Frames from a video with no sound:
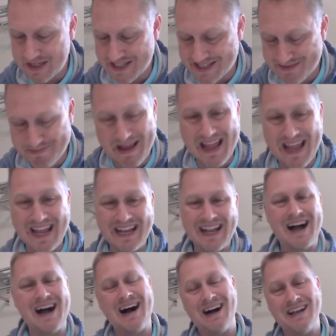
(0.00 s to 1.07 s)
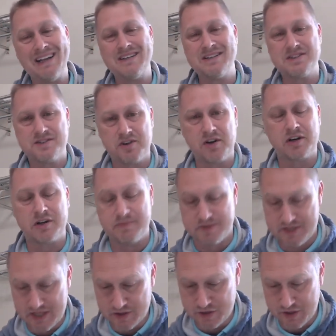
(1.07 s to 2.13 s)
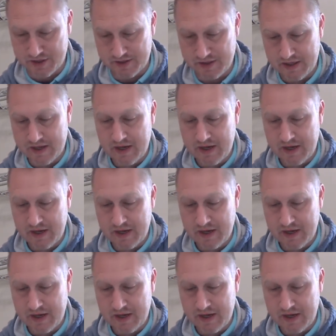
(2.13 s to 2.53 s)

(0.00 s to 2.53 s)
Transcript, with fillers: is made uncircumcision.